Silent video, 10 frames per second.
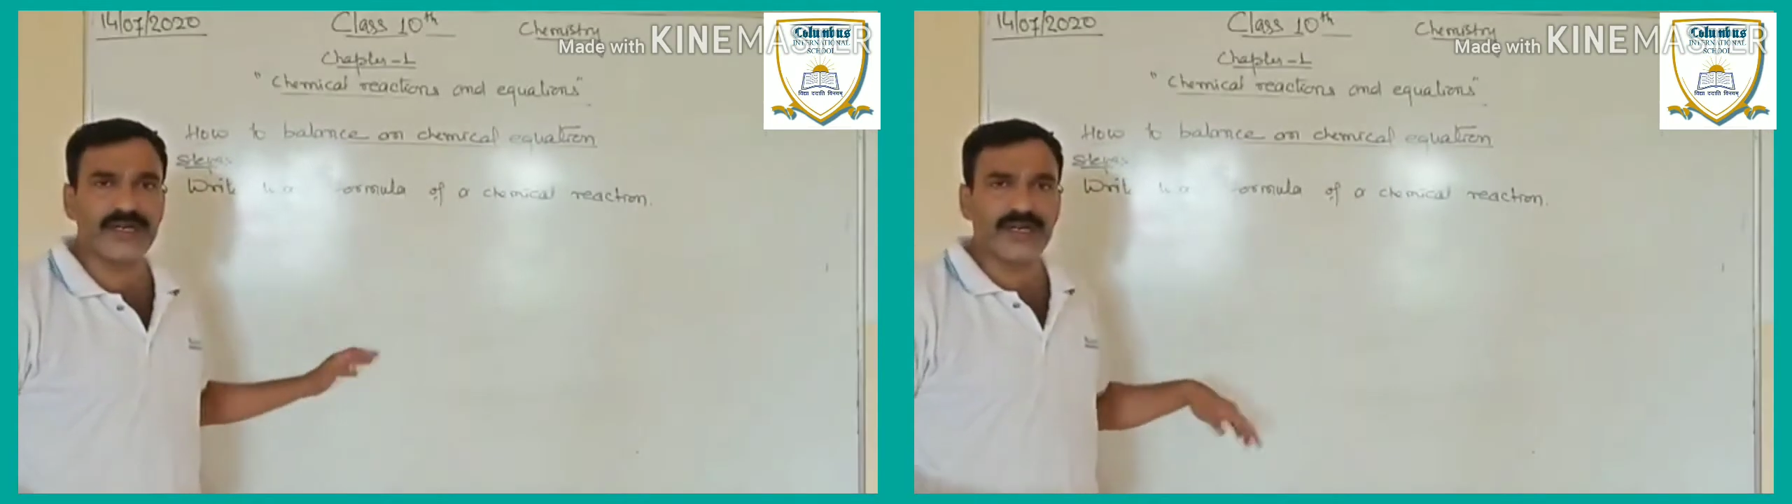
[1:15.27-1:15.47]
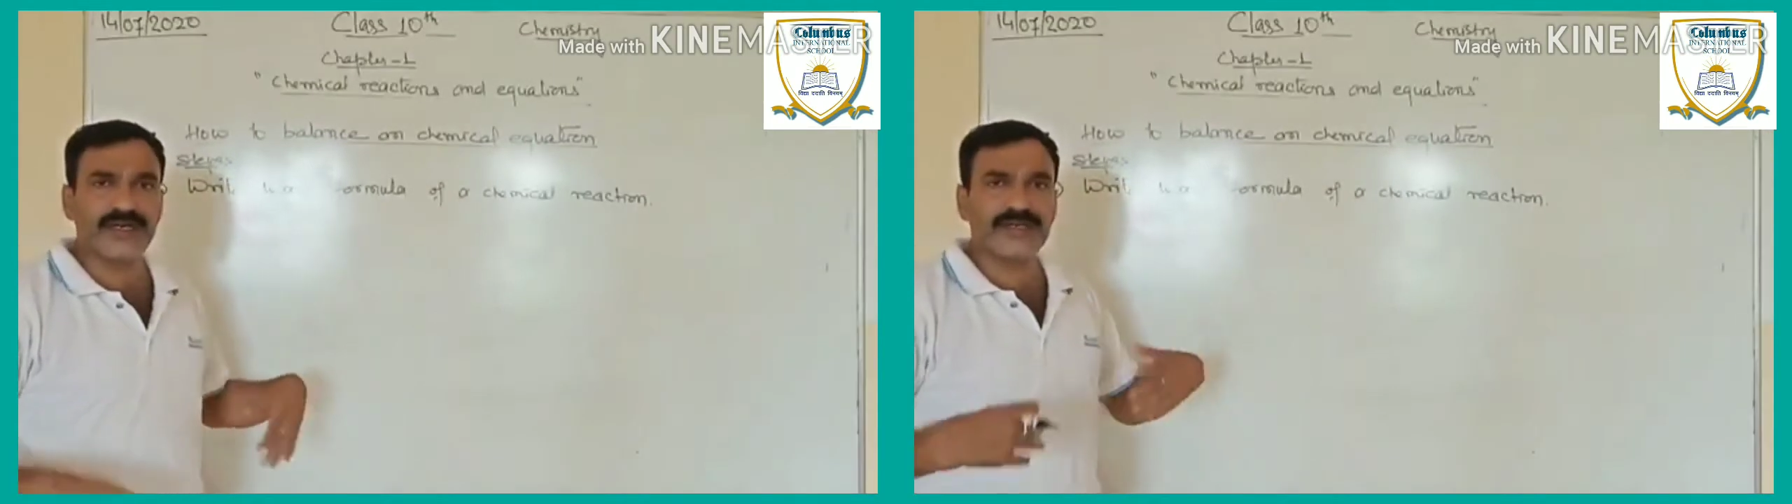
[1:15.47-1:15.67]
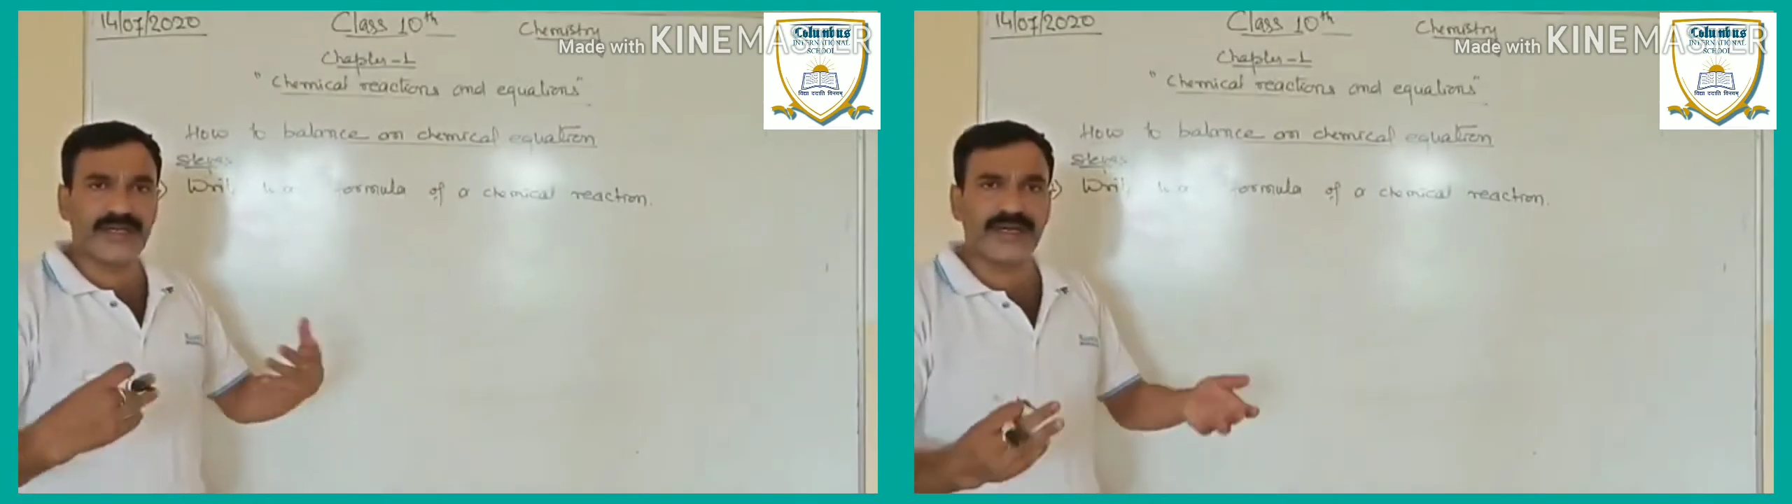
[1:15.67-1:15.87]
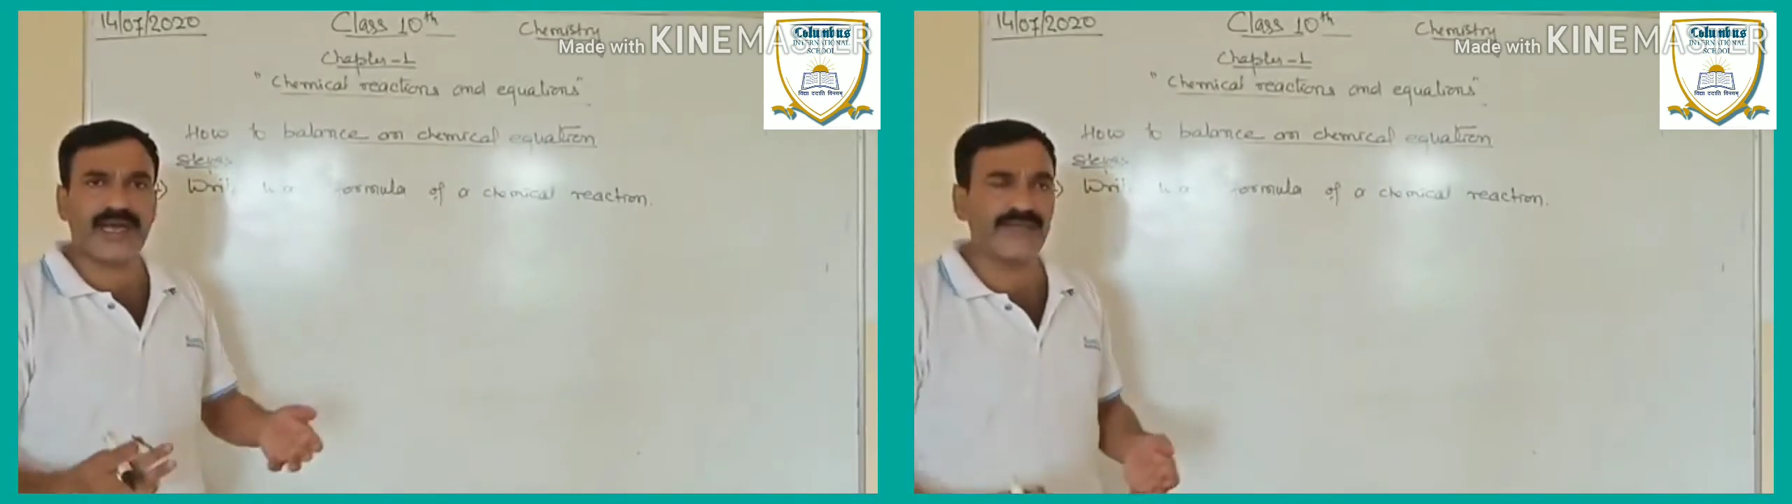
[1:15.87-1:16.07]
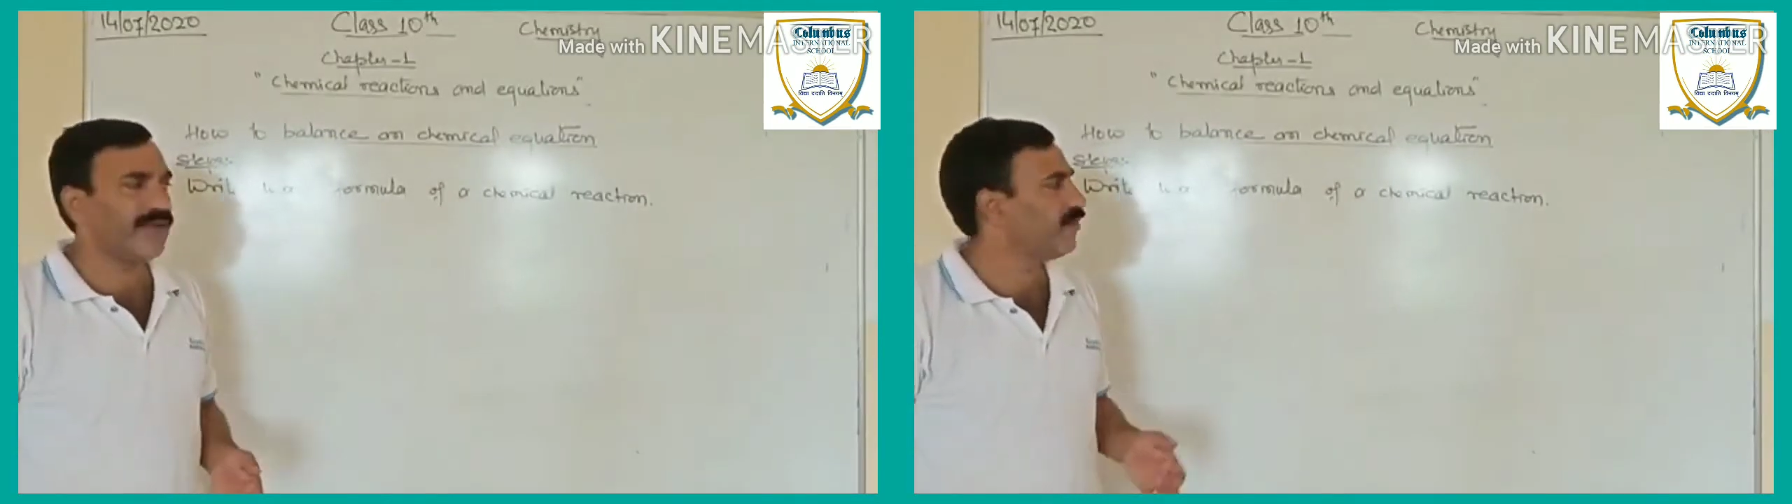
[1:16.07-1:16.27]
and then I
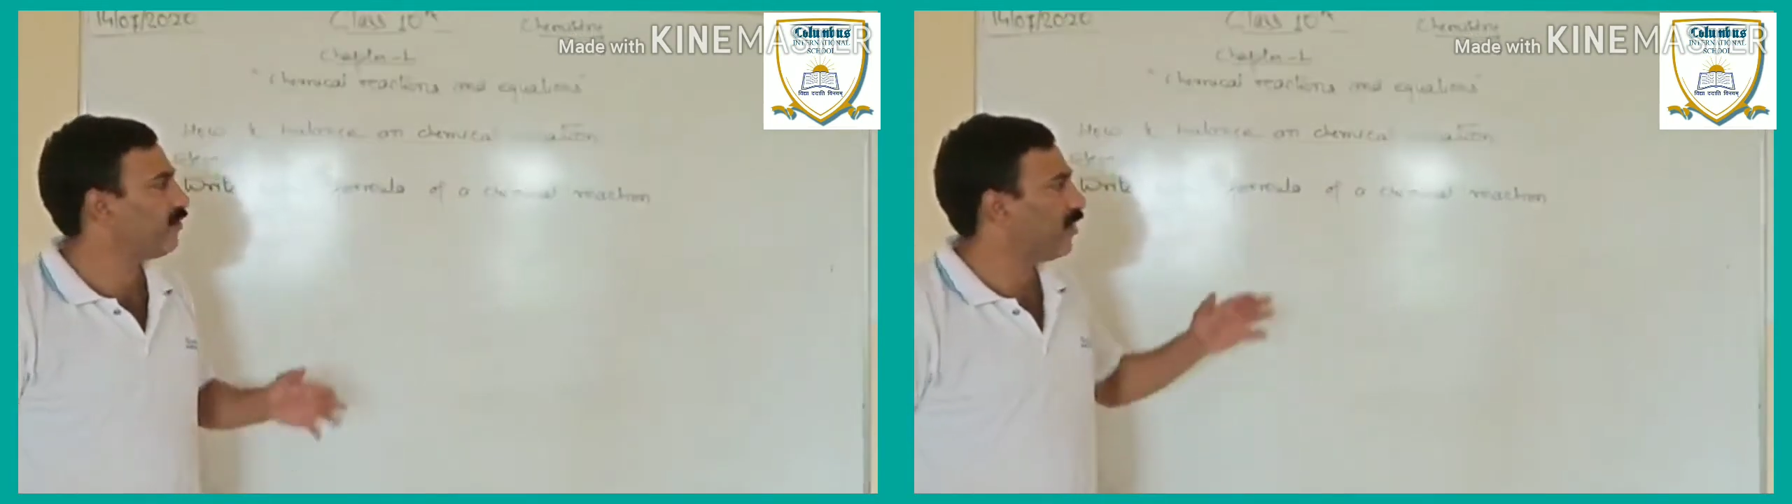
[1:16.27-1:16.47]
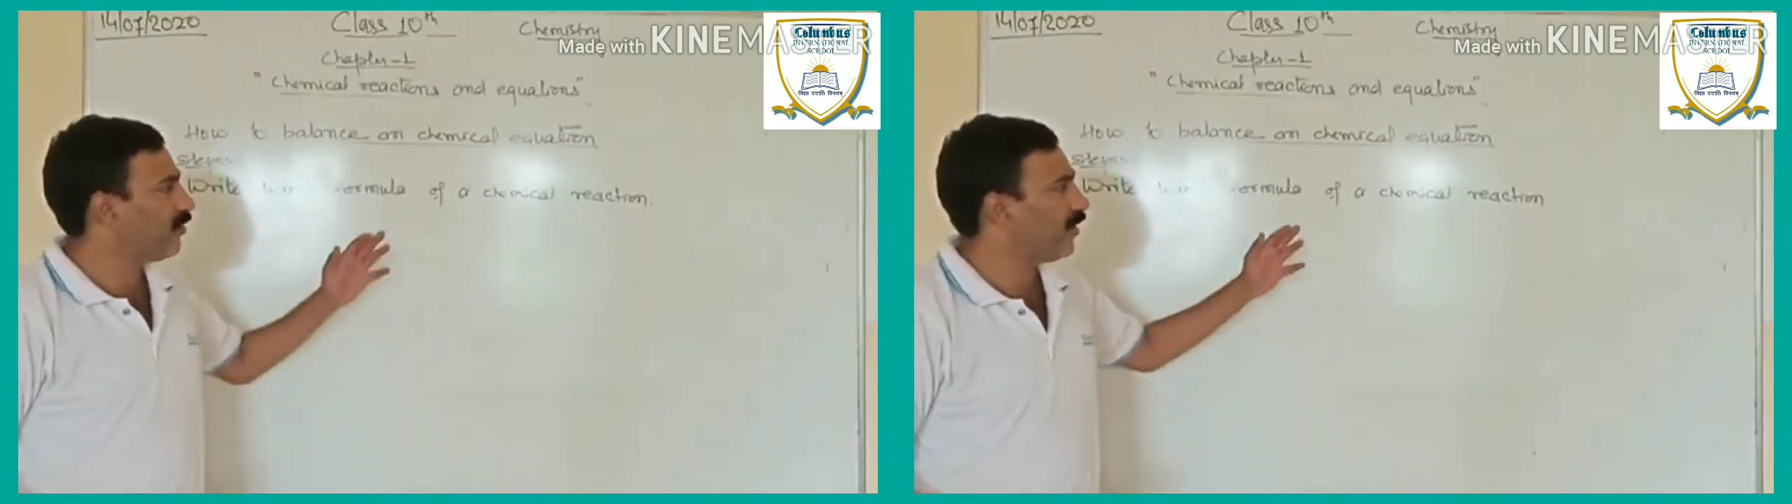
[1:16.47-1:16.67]
will one